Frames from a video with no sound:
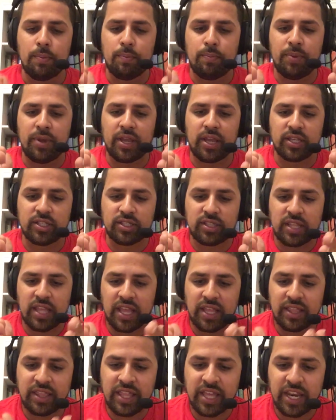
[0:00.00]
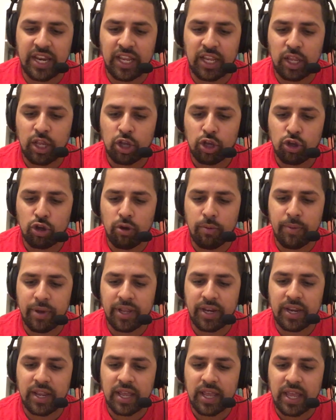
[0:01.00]
because they didn't
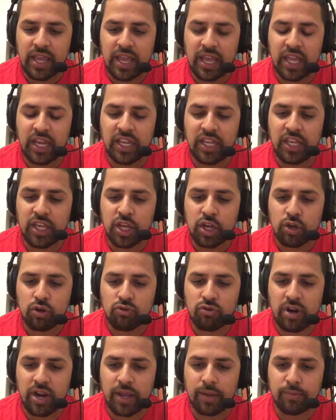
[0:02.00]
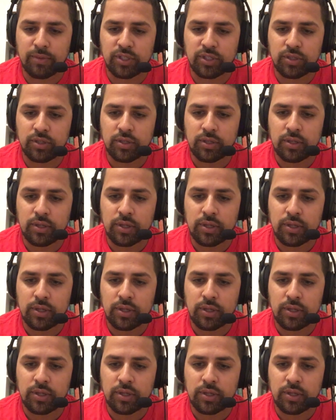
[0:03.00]
commit any crimes,